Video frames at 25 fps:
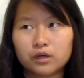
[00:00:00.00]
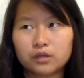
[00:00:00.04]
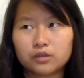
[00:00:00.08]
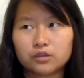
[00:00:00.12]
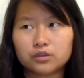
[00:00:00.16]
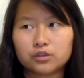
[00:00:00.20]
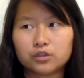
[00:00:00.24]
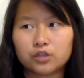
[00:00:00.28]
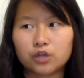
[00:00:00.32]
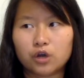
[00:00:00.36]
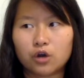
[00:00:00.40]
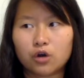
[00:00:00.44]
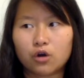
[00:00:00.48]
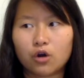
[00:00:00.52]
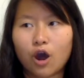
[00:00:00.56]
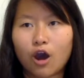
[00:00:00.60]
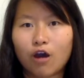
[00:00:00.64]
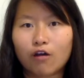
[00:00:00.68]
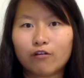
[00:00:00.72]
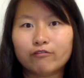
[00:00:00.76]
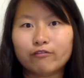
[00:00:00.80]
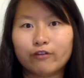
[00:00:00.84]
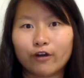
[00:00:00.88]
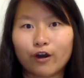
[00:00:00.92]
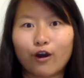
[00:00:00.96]
know
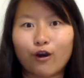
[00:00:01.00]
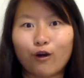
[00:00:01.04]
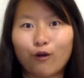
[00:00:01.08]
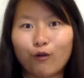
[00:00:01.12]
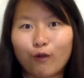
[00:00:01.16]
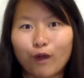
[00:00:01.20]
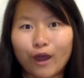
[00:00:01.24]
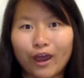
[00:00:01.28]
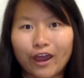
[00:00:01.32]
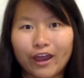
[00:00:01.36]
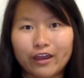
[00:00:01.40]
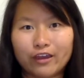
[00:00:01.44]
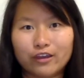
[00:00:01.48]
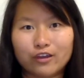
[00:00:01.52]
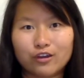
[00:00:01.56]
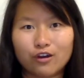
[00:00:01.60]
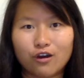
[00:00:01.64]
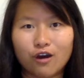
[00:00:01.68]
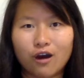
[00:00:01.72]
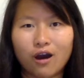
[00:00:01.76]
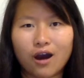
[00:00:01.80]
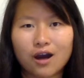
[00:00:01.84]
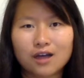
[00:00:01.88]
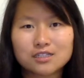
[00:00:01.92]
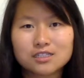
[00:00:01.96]
how far away your
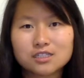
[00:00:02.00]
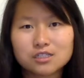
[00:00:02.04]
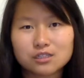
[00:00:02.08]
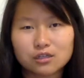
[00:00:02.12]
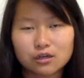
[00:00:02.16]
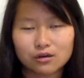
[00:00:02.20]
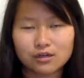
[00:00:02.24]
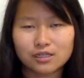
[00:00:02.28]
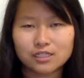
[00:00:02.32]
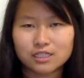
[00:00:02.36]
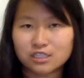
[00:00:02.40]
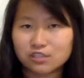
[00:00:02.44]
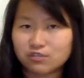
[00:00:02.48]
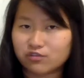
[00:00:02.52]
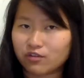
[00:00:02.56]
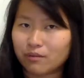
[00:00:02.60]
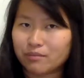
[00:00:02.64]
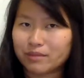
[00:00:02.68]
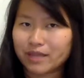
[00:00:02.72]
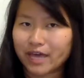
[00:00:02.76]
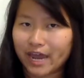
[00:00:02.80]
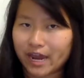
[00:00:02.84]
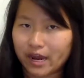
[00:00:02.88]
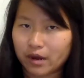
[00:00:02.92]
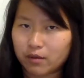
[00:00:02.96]
hostel is from
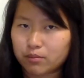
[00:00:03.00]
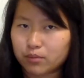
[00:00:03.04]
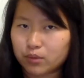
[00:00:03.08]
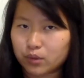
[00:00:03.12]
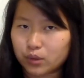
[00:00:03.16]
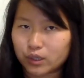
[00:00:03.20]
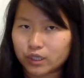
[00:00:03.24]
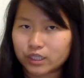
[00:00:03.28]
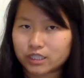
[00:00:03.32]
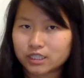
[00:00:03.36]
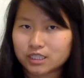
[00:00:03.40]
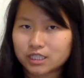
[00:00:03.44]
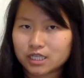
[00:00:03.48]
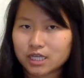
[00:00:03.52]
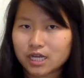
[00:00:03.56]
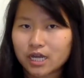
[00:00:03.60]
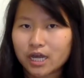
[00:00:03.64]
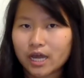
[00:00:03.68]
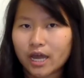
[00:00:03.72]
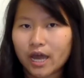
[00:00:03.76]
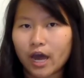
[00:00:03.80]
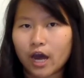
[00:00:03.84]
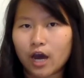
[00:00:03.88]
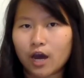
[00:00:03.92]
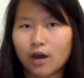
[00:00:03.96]
the airport.
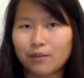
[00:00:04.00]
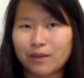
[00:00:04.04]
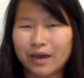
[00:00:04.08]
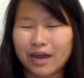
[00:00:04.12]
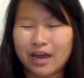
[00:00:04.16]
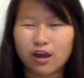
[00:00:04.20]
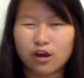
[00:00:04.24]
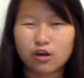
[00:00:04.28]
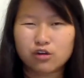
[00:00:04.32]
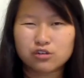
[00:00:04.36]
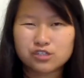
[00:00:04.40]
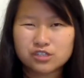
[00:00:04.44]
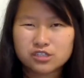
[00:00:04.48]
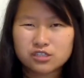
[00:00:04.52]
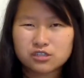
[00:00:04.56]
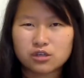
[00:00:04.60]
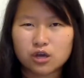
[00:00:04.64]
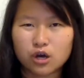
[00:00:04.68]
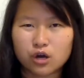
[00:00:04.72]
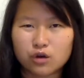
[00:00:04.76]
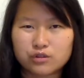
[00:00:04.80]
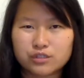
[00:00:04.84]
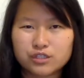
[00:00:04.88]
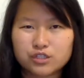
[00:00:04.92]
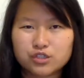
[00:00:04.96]
I
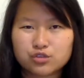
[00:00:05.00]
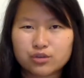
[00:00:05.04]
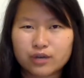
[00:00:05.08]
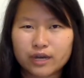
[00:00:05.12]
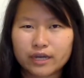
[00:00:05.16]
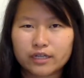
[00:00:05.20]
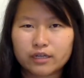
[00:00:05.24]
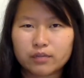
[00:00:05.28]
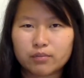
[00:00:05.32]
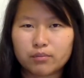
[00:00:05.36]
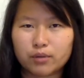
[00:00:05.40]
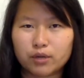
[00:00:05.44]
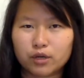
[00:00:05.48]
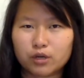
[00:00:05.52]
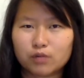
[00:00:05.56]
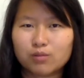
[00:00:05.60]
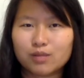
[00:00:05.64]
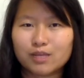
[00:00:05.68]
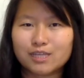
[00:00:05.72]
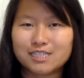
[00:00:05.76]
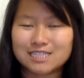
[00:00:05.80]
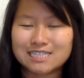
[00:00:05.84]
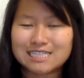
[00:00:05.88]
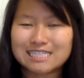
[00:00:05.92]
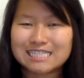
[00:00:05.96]
always try to book
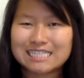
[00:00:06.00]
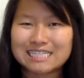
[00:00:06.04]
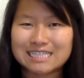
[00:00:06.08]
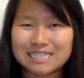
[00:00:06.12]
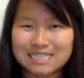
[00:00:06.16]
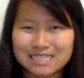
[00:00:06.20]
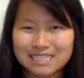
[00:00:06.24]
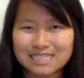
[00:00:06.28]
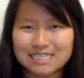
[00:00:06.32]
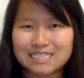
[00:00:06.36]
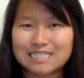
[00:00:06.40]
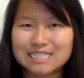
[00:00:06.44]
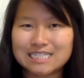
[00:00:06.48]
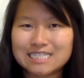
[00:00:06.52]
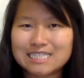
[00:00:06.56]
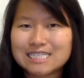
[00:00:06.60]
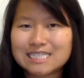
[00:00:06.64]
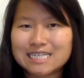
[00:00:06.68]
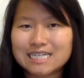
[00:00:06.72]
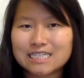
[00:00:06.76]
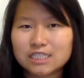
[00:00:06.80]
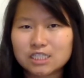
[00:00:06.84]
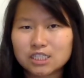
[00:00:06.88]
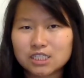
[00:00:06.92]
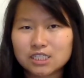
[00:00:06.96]
places in the city
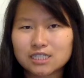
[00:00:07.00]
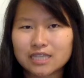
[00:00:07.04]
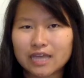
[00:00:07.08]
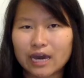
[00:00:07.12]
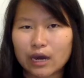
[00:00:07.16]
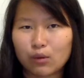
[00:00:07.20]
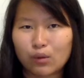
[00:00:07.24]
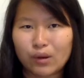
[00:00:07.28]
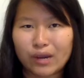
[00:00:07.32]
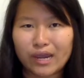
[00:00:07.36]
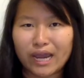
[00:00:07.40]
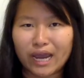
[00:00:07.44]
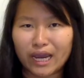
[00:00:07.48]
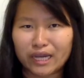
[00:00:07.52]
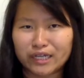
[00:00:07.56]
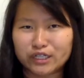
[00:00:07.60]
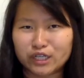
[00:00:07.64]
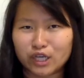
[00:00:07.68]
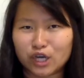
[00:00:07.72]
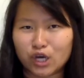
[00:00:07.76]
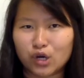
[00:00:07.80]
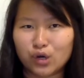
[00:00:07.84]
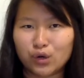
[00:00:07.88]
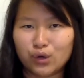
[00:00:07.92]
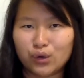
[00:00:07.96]
center. That way I
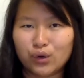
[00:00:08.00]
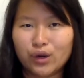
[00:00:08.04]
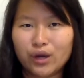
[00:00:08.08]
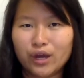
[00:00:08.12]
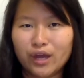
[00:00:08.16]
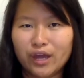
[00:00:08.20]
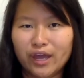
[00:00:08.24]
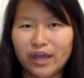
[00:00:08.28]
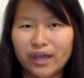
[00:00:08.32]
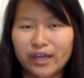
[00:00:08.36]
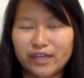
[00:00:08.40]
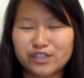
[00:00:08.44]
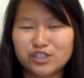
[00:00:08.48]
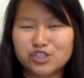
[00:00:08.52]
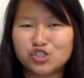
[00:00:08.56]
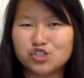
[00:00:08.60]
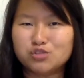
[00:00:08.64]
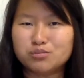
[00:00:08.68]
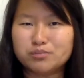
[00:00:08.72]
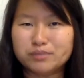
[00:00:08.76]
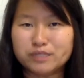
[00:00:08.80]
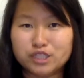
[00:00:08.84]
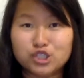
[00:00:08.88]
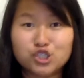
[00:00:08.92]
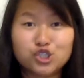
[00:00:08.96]
know it
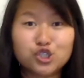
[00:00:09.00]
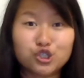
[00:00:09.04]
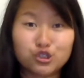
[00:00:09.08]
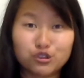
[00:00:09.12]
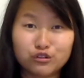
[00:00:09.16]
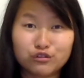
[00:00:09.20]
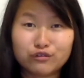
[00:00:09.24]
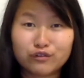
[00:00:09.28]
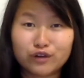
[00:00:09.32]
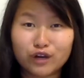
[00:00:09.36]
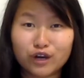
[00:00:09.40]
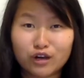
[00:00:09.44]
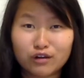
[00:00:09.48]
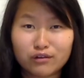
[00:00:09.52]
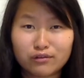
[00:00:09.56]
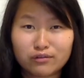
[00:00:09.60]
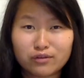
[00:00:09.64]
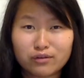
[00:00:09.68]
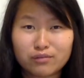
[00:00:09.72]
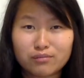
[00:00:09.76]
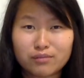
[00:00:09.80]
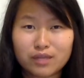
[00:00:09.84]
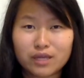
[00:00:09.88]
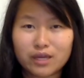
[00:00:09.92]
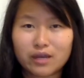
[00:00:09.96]
shouldn't be too far
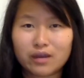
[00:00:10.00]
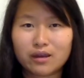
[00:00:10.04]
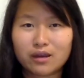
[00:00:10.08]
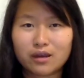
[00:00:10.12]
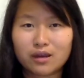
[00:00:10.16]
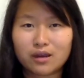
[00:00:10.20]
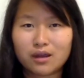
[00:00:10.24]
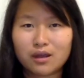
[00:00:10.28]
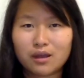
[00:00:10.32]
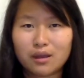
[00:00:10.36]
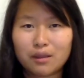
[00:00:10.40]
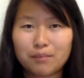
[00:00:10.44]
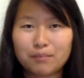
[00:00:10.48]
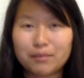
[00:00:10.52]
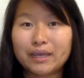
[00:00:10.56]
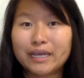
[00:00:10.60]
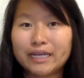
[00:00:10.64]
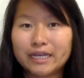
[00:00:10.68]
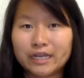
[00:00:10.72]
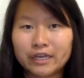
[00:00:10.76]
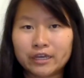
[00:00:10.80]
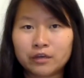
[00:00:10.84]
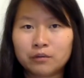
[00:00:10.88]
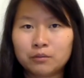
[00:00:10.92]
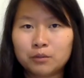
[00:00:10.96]
from their main
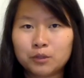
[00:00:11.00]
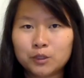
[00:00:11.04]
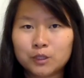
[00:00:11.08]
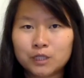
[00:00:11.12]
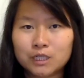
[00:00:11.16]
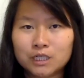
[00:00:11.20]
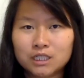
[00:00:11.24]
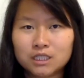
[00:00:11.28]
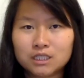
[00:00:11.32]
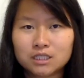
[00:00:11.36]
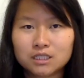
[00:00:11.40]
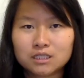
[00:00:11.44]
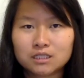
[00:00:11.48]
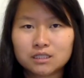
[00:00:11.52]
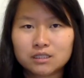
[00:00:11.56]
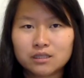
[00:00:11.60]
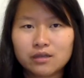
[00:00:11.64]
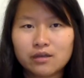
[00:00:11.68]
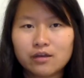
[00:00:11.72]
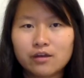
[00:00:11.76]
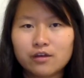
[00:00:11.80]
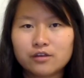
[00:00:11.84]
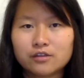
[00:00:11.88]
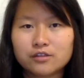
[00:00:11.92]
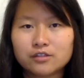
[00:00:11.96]
airport.
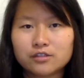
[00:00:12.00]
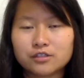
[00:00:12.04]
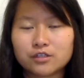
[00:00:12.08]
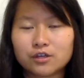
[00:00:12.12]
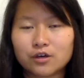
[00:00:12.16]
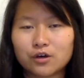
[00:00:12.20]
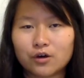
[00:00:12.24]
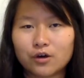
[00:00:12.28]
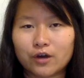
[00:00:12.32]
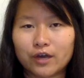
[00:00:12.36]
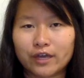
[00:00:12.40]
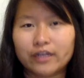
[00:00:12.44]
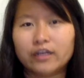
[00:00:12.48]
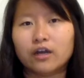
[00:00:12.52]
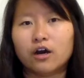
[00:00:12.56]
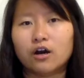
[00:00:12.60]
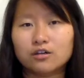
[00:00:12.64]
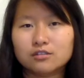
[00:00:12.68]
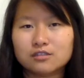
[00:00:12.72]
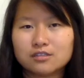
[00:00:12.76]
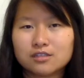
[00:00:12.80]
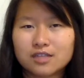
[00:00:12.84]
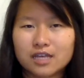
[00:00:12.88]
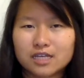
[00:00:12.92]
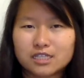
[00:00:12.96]
So, and
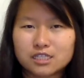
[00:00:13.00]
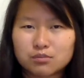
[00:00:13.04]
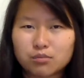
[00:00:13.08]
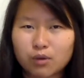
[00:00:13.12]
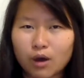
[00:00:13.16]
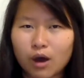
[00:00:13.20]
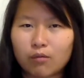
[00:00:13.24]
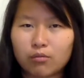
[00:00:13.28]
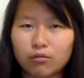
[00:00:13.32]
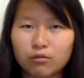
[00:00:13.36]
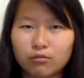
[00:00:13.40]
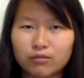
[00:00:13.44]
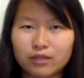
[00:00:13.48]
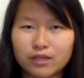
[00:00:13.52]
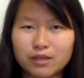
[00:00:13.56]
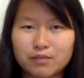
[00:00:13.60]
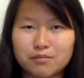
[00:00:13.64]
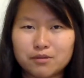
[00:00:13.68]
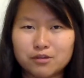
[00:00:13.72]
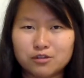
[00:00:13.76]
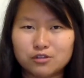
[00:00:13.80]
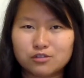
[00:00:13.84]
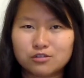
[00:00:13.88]
also that's probably